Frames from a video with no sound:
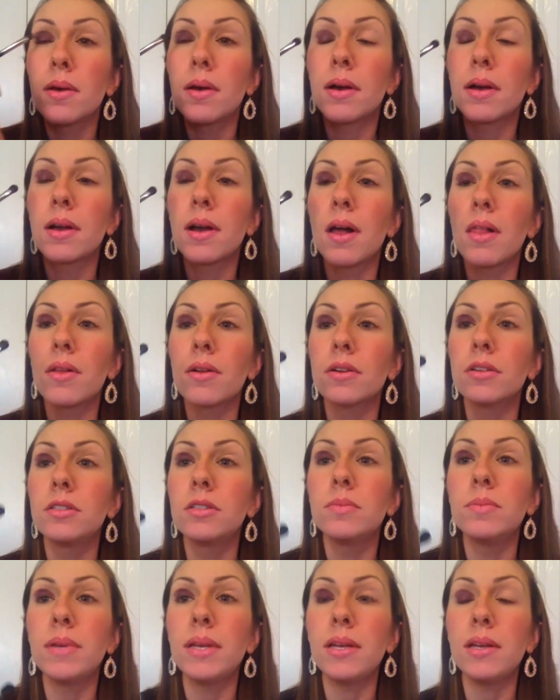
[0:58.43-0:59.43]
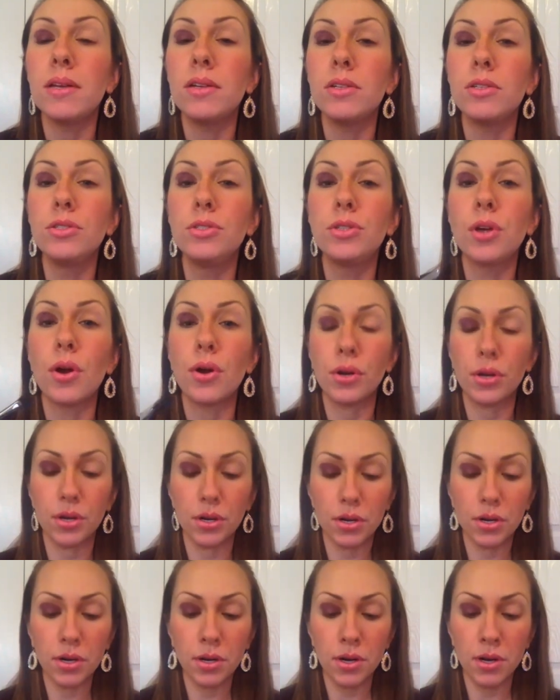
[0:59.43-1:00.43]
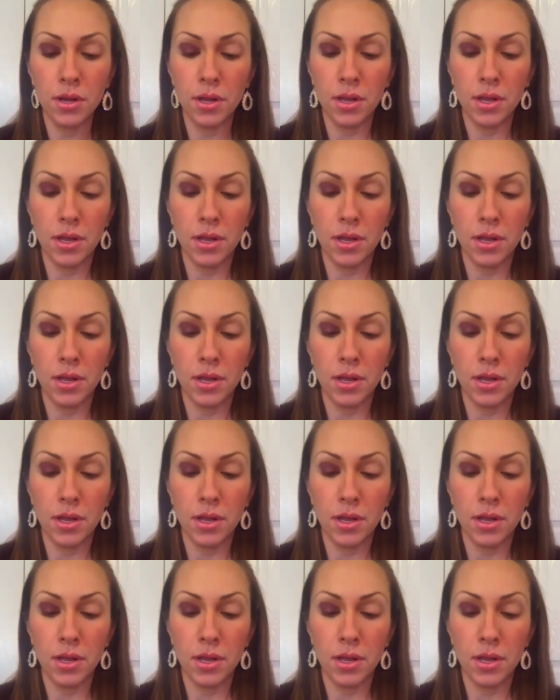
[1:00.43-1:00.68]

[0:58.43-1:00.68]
a color to be darker